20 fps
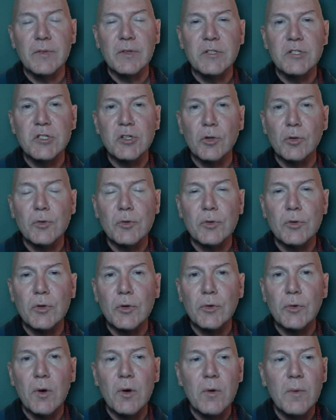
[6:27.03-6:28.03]
the children
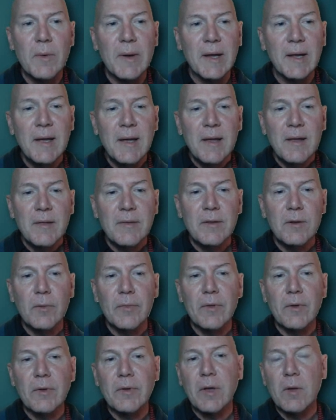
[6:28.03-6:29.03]
are growing, you
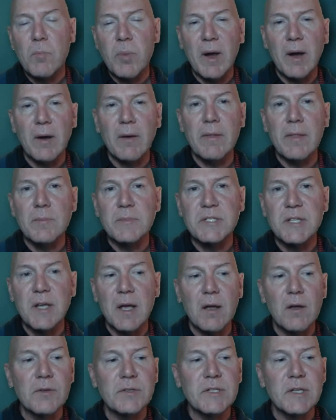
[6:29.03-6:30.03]
know, they'll compare
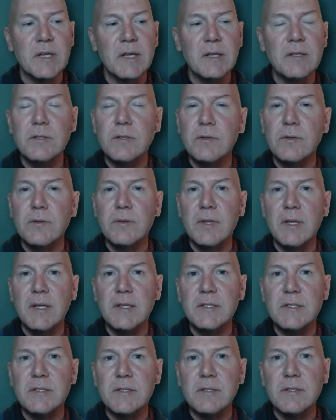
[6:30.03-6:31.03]
themselves into
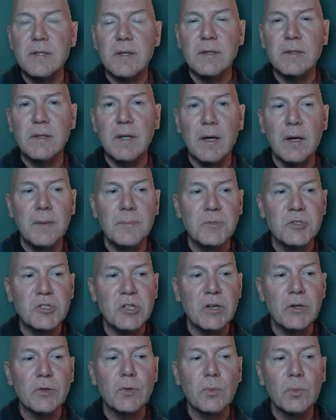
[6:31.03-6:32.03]
these um,
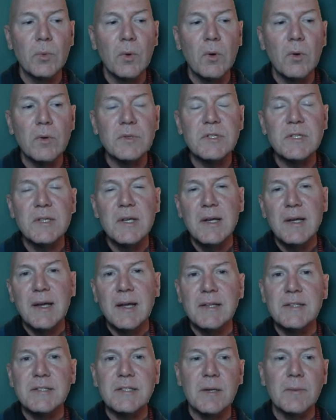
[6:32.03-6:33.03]
gender roles,
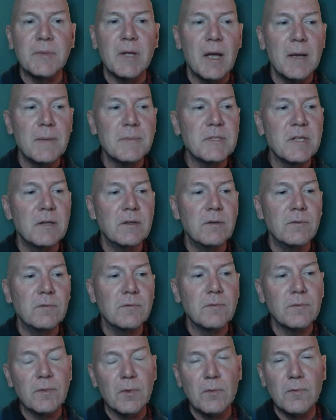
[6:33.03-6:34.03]
and sometimes they
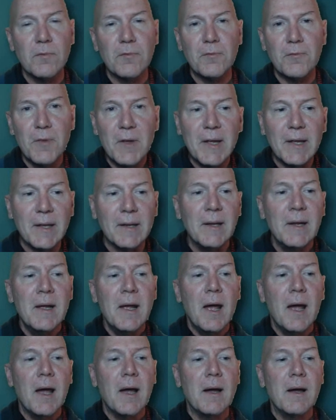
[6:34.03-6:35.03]
don't don't fit.
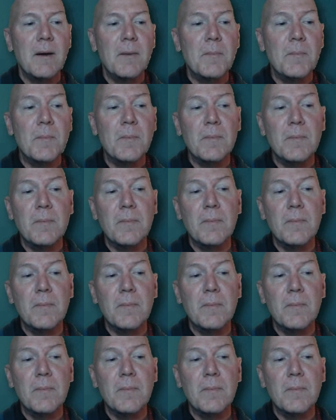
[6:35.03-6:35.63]
Um,